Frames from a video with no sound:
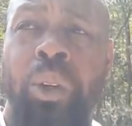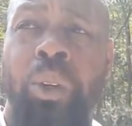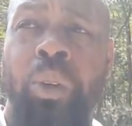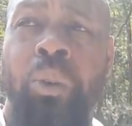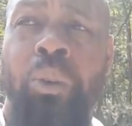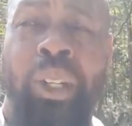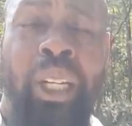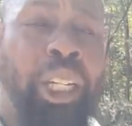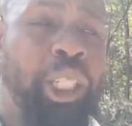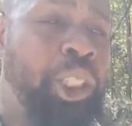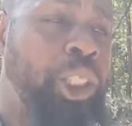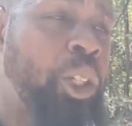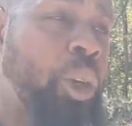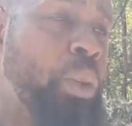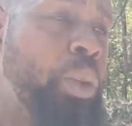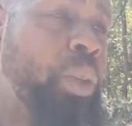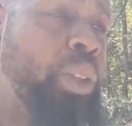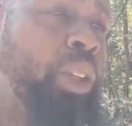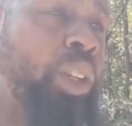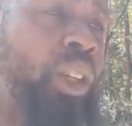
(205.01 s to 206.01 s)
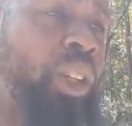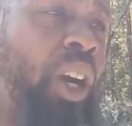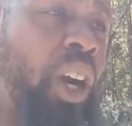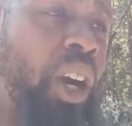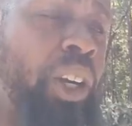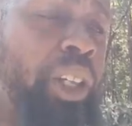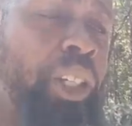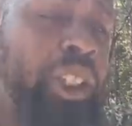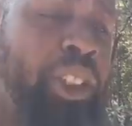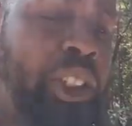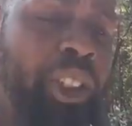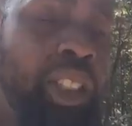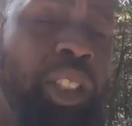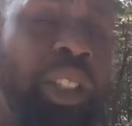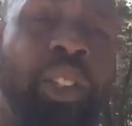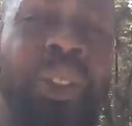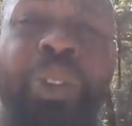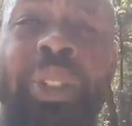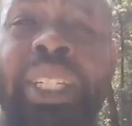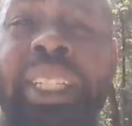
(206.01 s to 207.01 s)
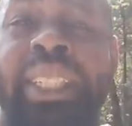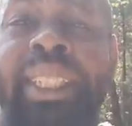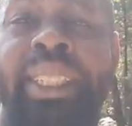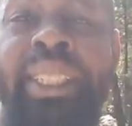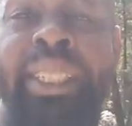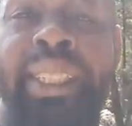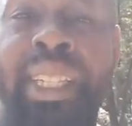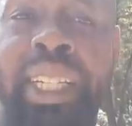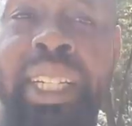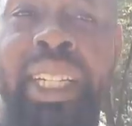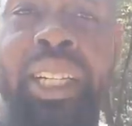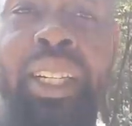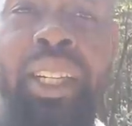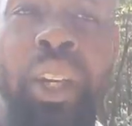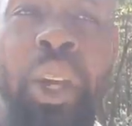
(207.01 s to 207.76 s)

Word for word: When I show you the gardens, you get to see it.